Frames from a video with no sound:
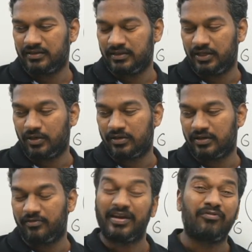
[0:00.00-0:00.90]

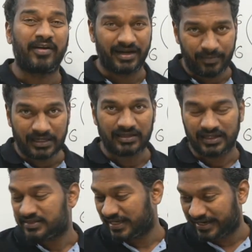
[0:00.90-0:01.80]
very fundamental
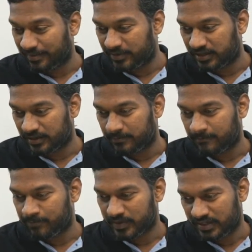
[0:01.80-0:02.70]
things I kept it up.
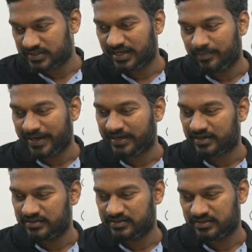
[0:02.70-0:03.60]
Design
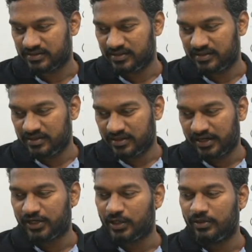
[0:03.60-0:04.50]
patterns,
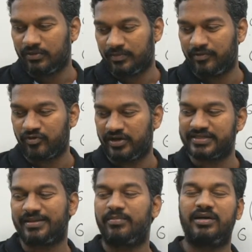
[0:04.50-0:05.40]
I tell you before
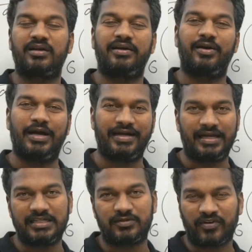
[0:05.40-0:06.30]
December,
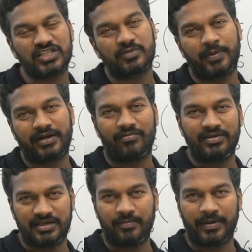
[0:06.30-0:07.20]
at least first part of
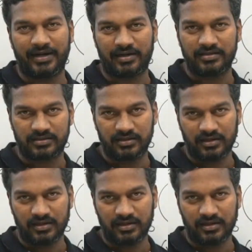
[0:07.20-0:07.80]
design patterns,